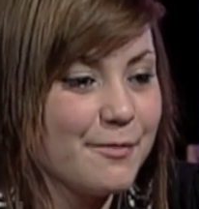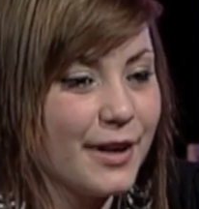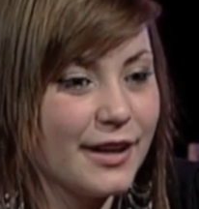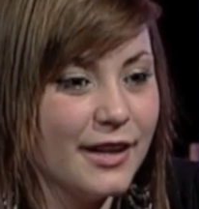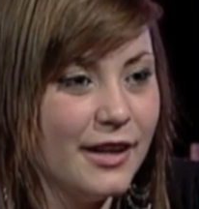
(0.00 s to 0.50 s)

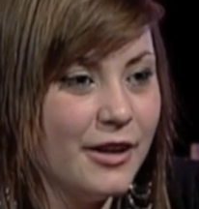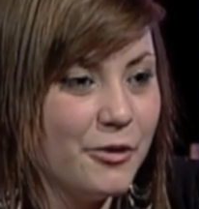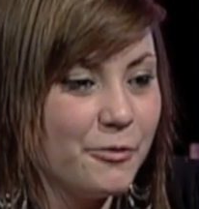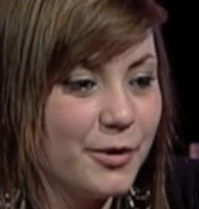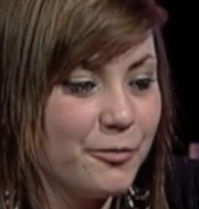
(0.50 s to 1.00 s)
But
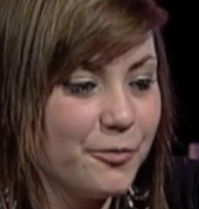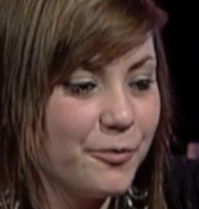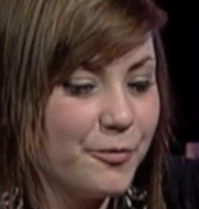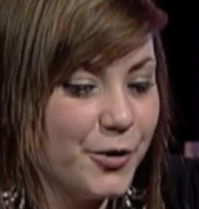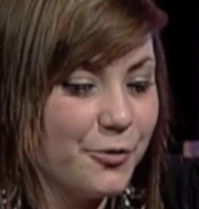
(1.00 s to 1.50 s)
when
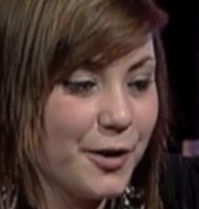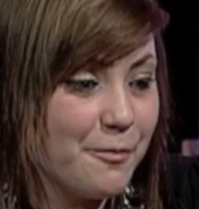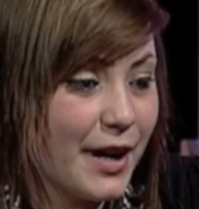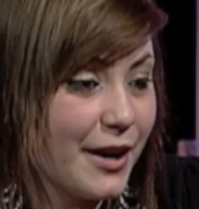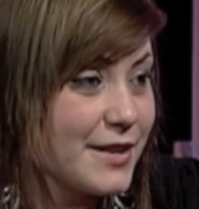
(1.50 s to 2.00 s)
you
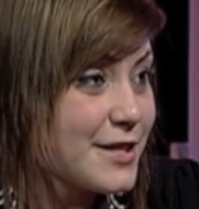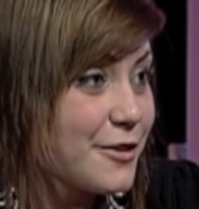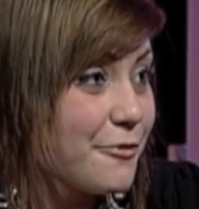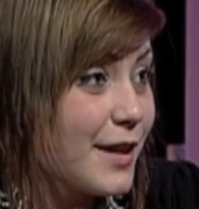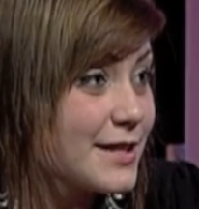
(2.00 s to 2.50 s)
compare us to
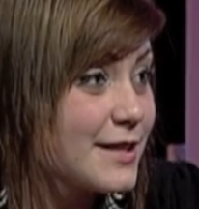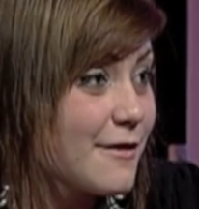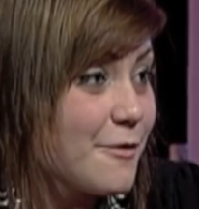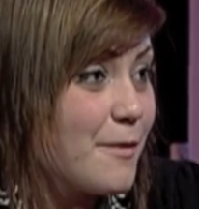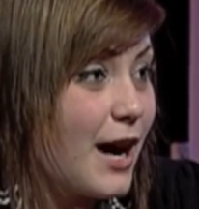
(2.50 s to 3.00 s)
the rest of
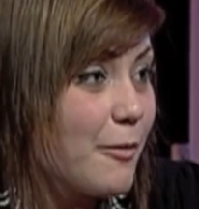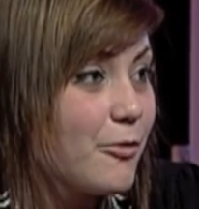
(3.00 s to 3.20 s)
the map,